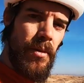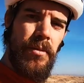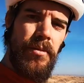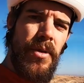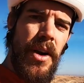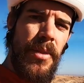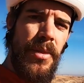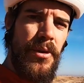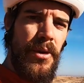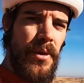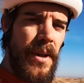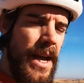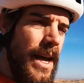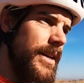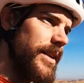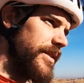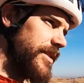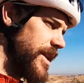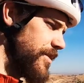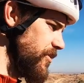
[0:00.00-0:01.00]
I'll run through that
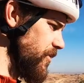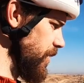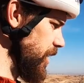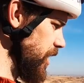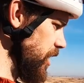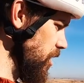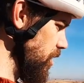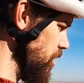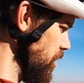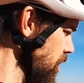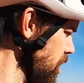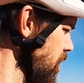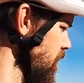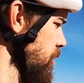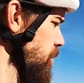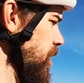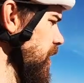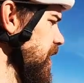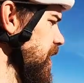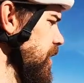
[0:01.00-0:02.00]
in a separate video
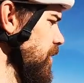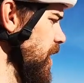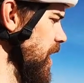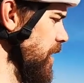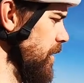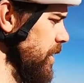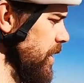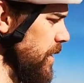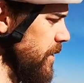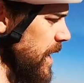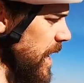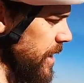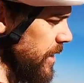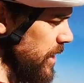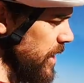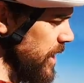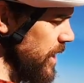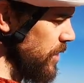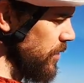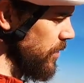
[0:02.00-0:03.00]
but I leave that, that in
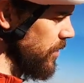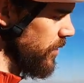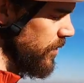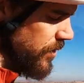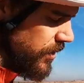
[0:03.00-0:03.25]
here